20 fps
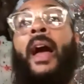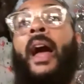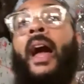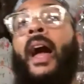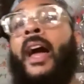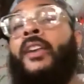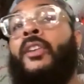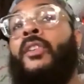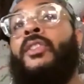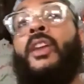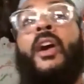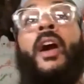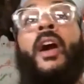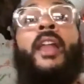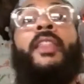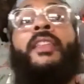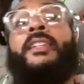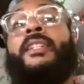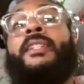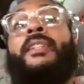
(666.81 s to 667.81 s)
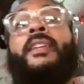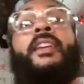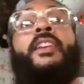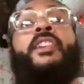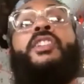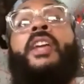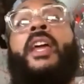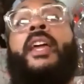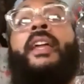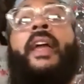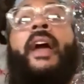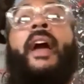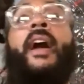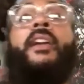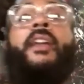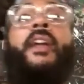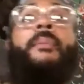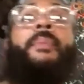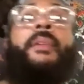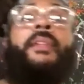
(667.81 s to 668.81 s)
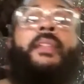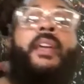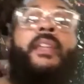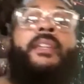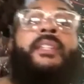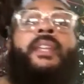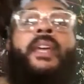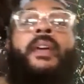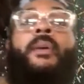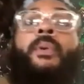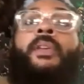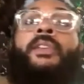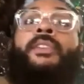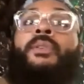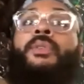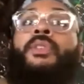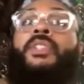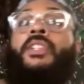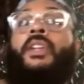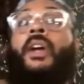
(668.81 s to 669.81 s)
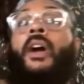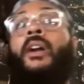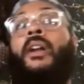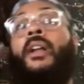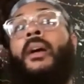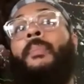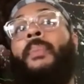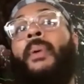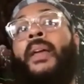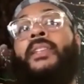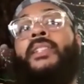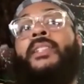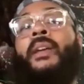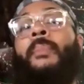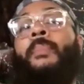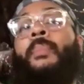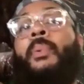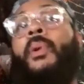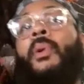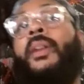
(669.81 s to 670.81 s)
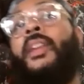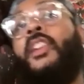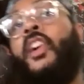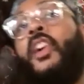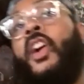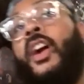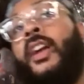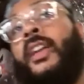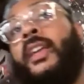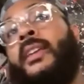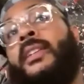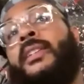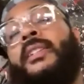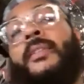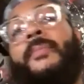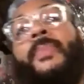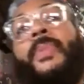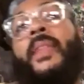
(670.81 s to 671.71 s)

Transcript: I don't know how this is going to shake out. I mean, let's say we do start up at some point in August.